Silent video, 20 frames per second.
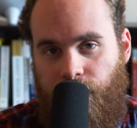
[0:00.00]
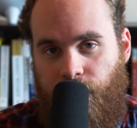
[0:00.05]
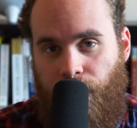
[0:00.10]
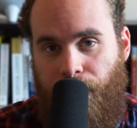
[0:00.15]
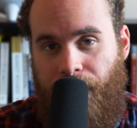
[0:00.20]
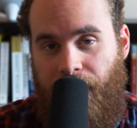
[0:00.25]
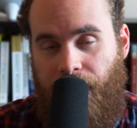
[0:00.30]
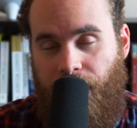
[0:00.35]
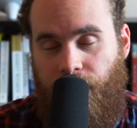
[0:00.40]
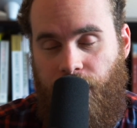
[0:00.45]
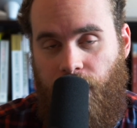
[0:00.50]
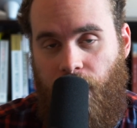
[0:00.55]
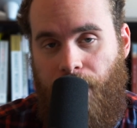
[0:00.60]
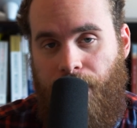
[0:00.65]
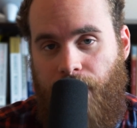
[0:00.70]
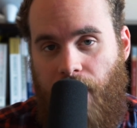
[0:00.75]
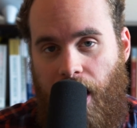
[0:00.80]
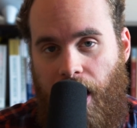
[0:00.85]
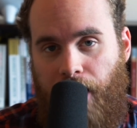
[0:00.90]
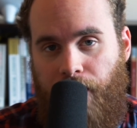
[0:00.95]
me,
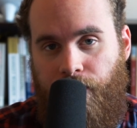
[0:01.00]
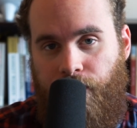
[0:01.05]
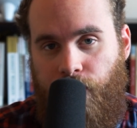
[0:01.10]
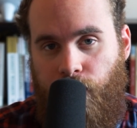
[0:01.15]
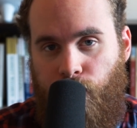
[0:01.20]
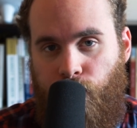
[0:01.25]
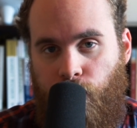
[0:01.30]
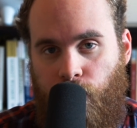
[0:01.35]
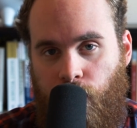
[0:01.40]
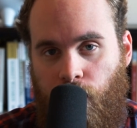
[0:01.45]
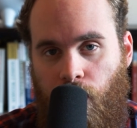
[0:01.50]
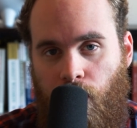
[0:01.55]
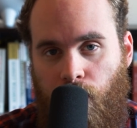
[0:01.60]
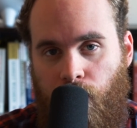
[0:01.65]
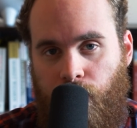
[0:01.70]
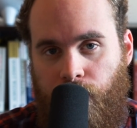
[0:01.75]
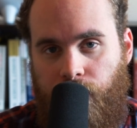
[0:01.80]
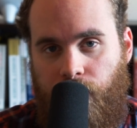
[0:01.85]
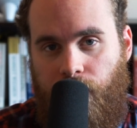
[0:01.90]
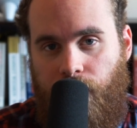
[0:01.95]
from my future
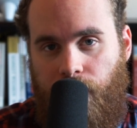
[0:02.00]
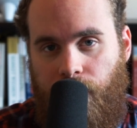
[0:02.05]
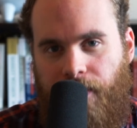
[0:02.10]
goals?